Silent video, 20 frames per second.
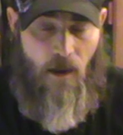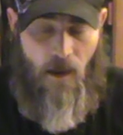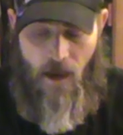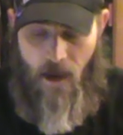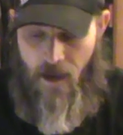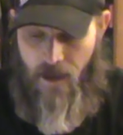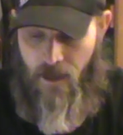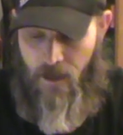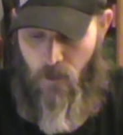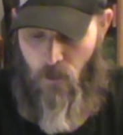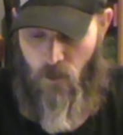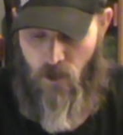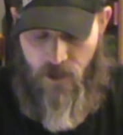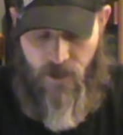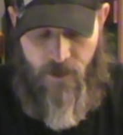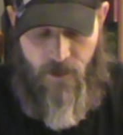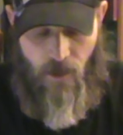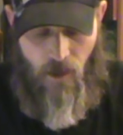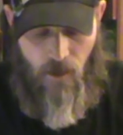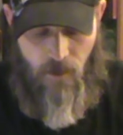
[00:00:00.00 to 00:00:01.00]
any
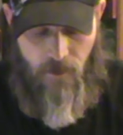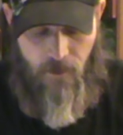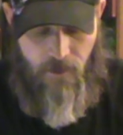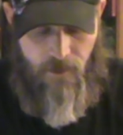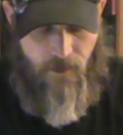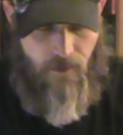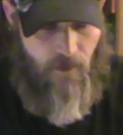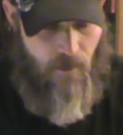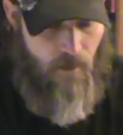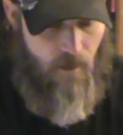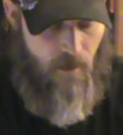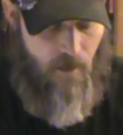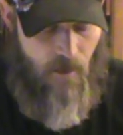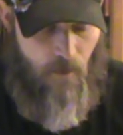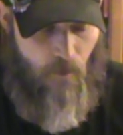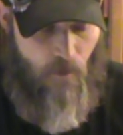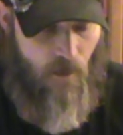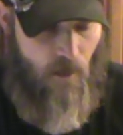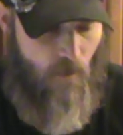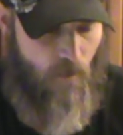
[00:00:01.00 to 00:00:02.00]
result
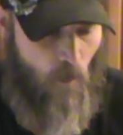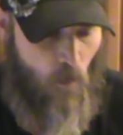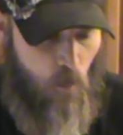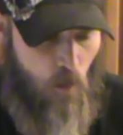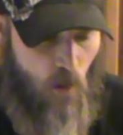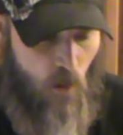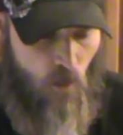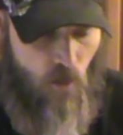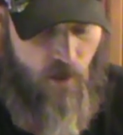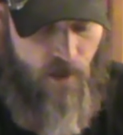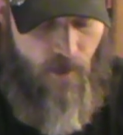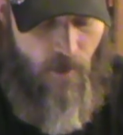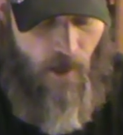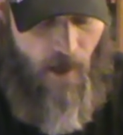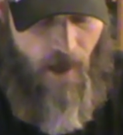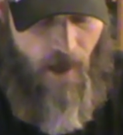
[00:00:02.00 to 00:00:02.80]
um, of a wound to the